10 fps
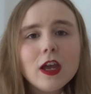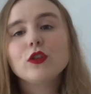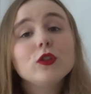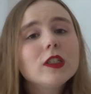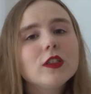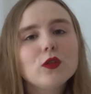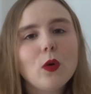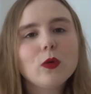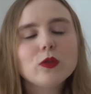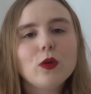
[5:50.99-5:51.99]
So this is
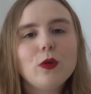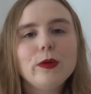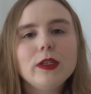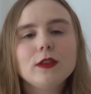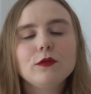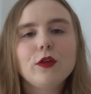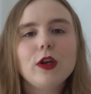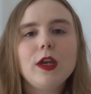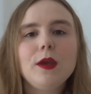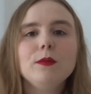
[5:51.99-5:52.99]
also a reason for
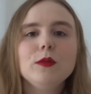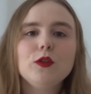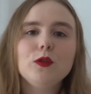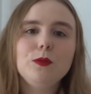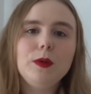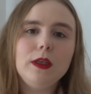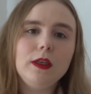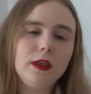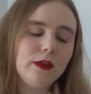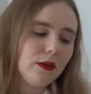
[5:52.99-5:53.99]
him to
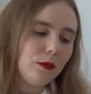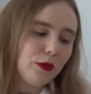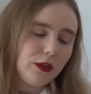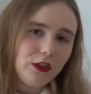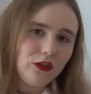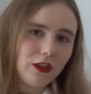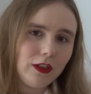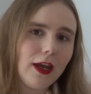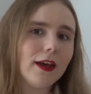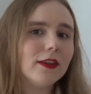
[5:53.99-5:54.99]
be in the
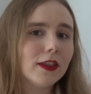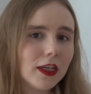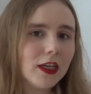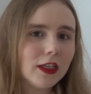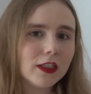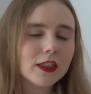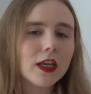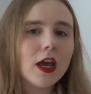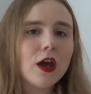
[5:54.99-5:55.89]
position at the keys,